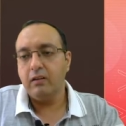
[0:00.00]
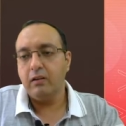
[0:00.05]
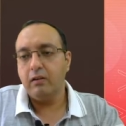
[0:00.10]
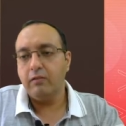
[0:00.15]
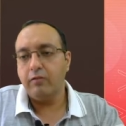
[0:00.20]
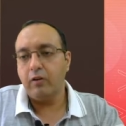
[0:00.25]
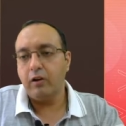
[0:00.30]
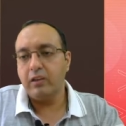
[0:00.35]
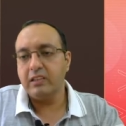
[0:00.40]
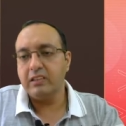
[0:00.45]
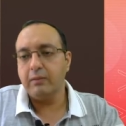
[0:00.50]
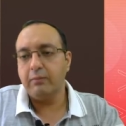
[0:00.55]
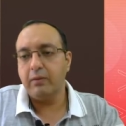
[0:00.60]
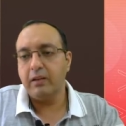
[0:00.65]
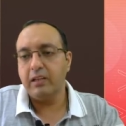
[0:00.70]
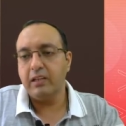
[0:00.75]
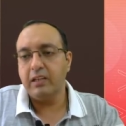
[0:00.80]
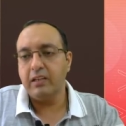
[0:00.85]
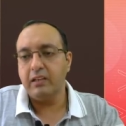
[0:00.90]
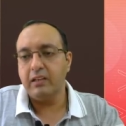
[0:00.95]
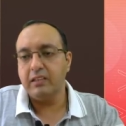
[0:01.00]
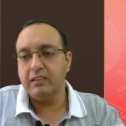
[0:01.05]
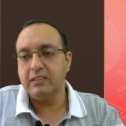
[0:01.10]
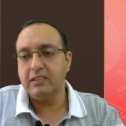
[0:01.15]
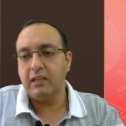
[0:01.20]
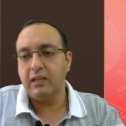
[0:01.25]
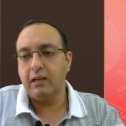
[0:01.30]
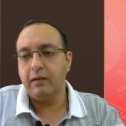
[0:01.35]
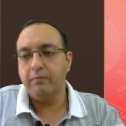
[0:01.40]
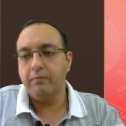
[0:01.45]
for example, here is
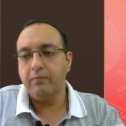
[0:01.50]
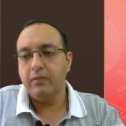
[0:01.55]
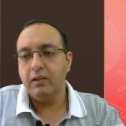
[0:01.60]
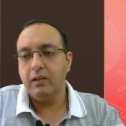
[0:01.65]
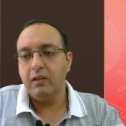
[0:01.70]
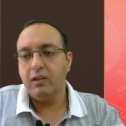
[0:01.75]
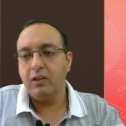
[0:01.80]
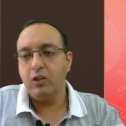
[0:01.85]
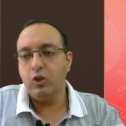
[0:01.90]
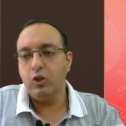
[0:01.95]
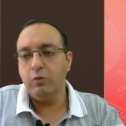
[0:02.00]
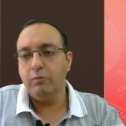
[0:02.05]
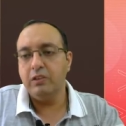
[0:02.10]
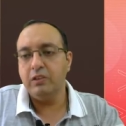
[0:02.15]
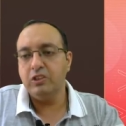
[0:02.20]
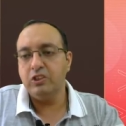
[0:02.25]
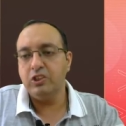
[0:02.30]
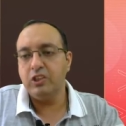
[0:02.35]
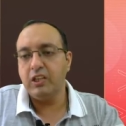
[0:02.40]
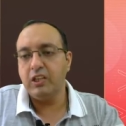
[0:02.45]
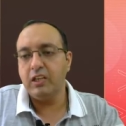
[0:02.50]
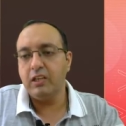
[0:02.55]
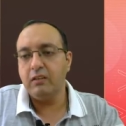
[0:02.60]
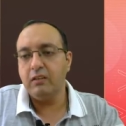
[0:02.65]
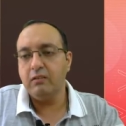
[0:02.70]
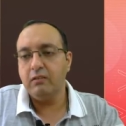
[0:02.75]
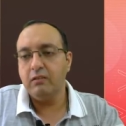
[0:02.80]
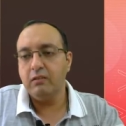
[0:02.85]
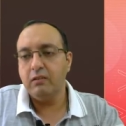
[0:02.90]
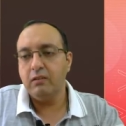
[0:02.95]
a human
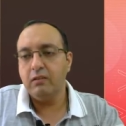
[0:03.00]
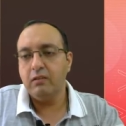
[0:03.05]
gene.